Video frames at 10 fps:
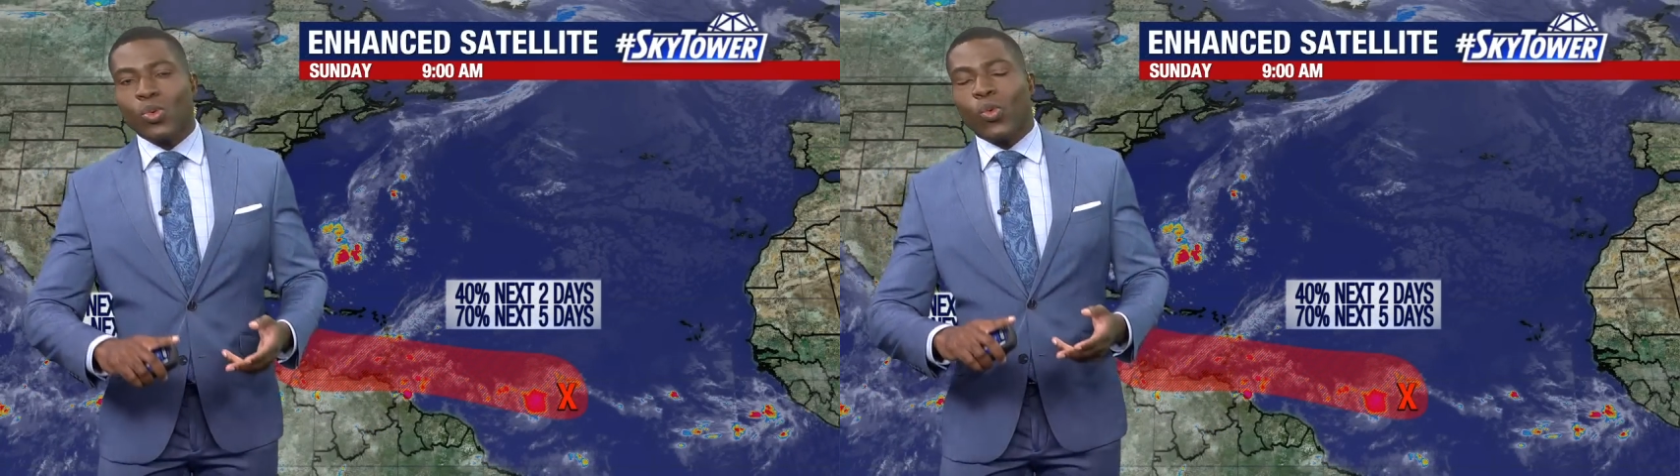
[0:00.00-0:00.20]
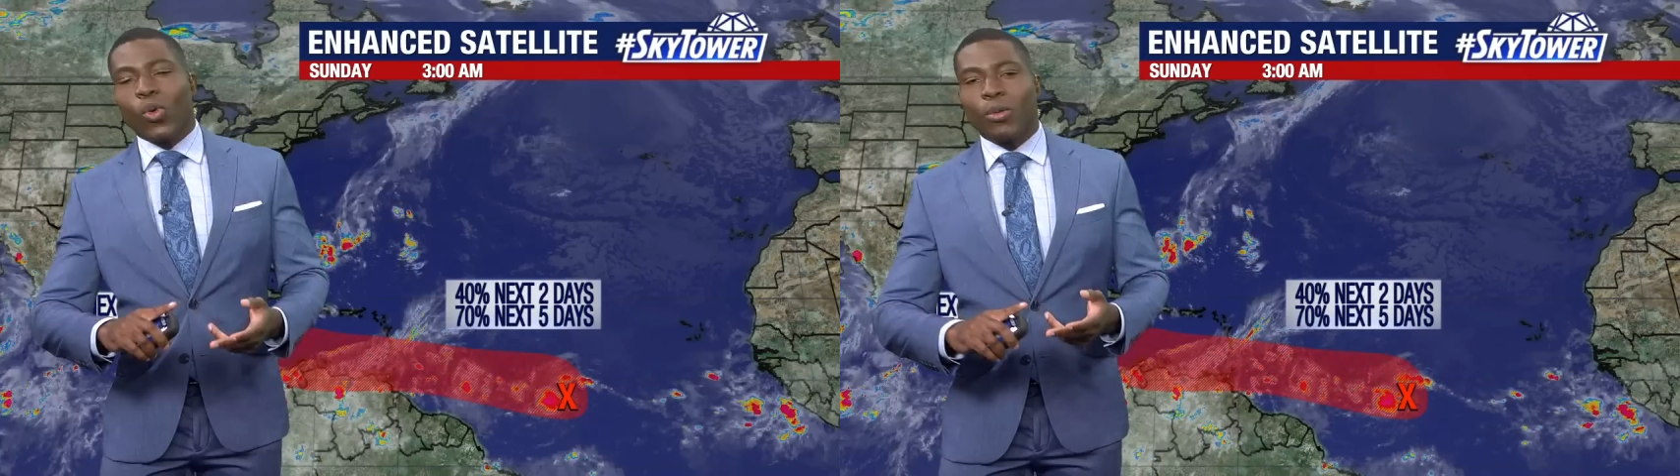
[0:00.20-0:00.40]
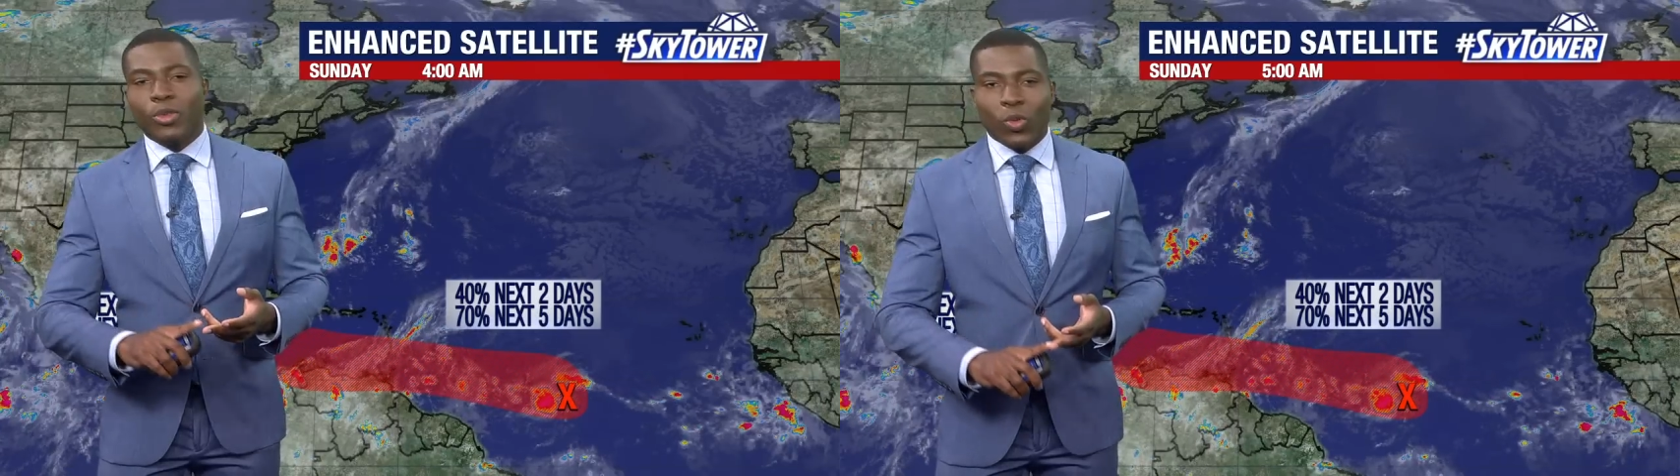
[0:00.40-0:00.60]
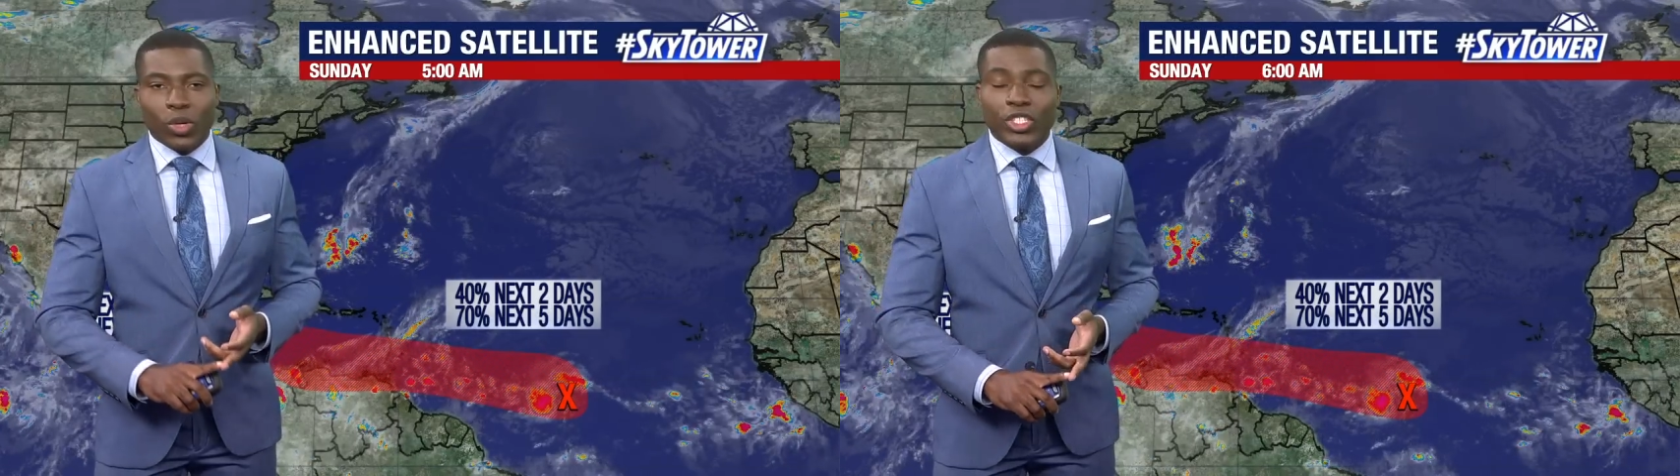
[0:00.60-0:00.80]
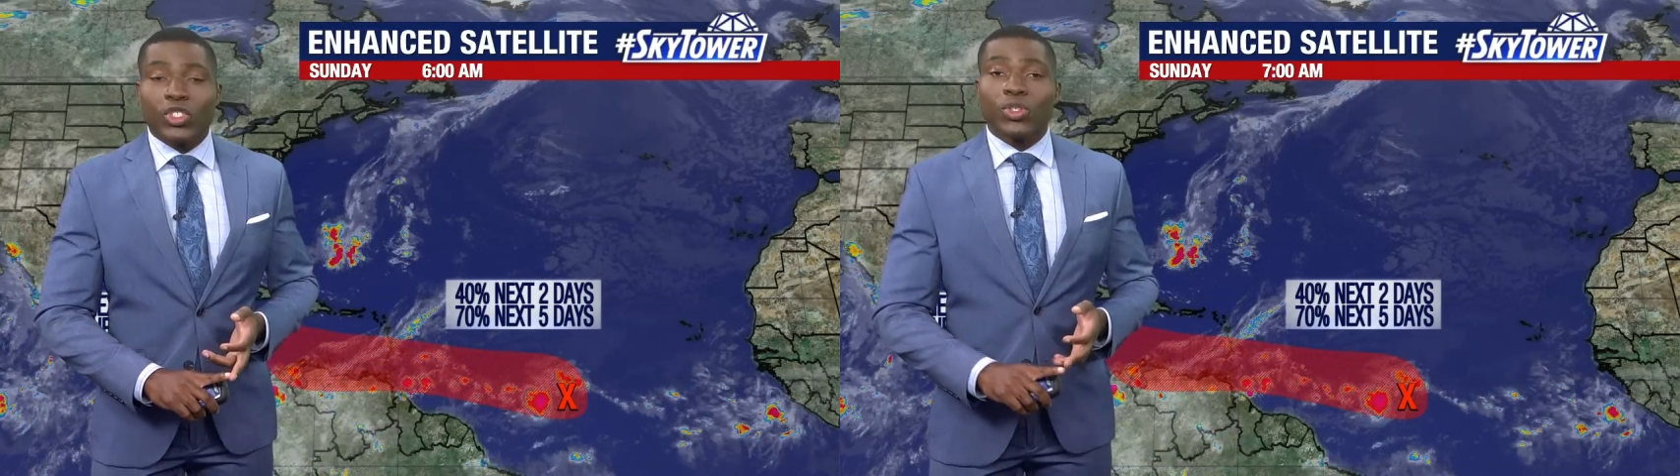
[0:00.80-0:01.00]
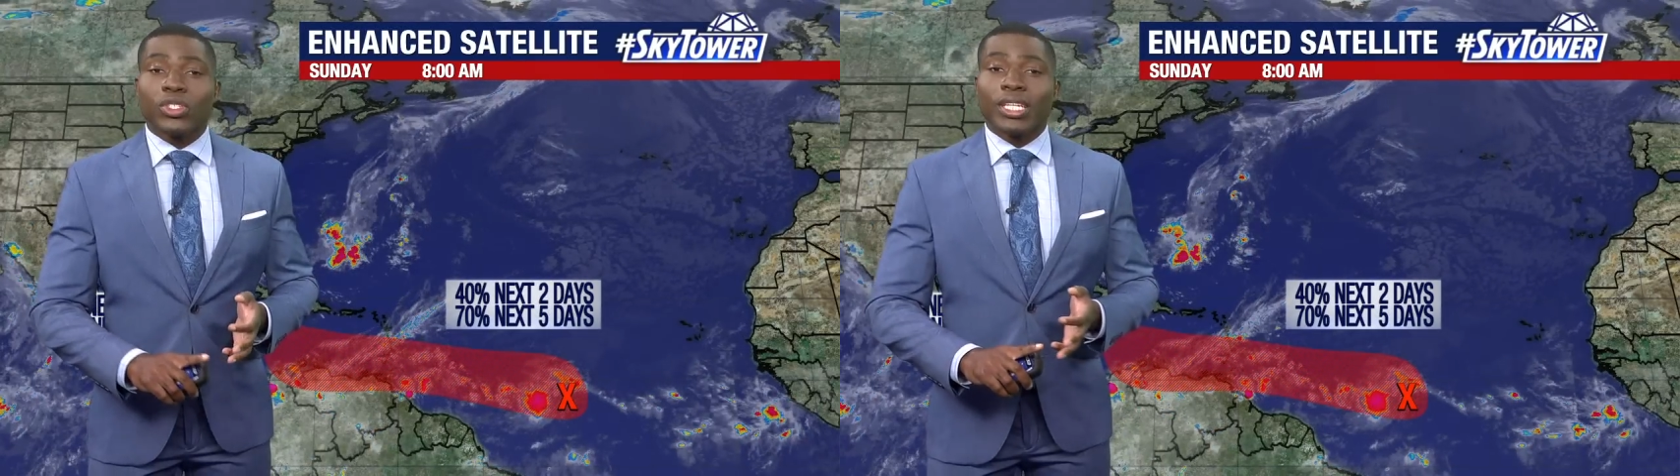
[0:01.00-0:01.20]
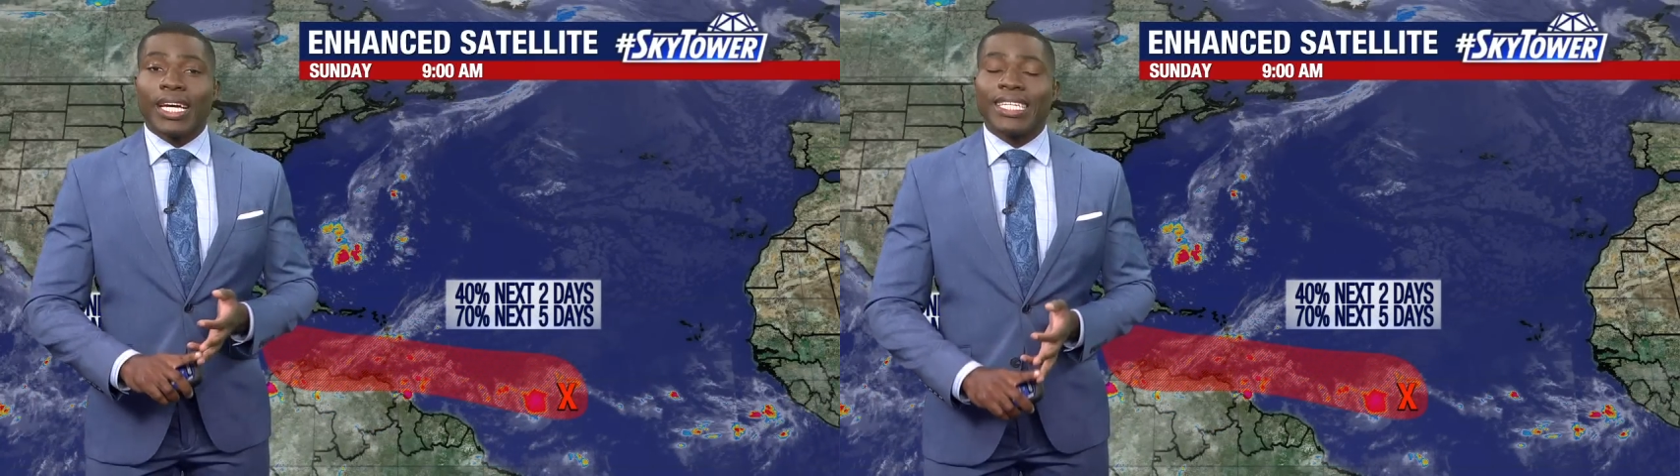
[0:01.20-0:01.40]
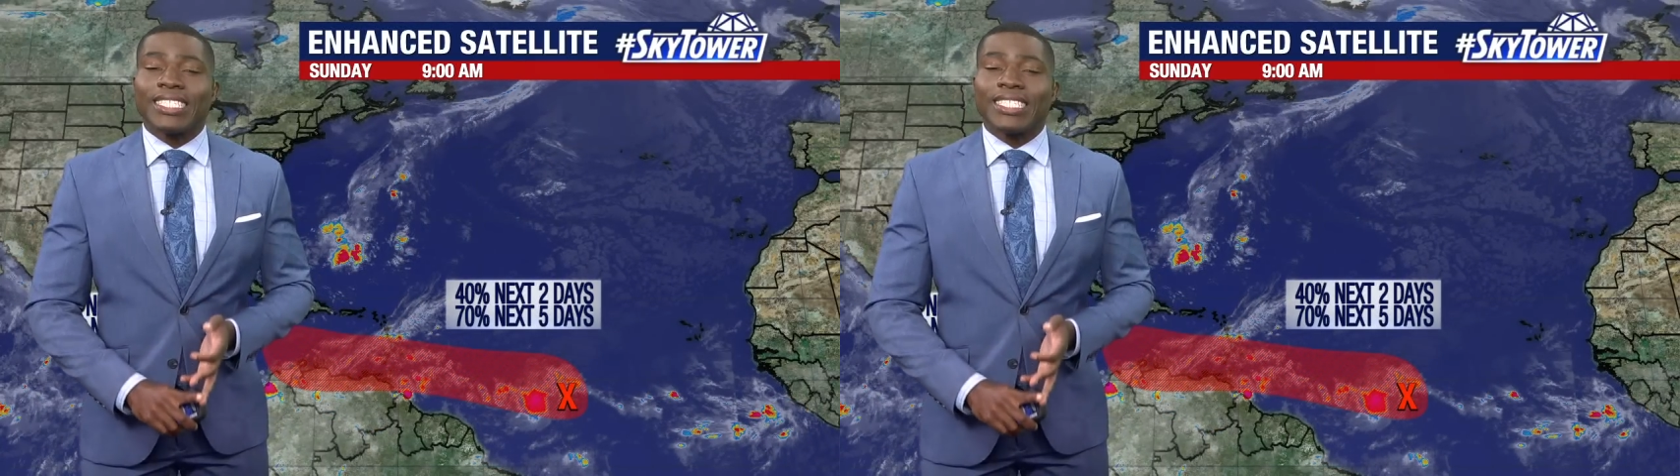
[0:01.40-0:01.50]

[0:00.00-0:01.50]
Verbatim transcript: warm, the wind shear is light.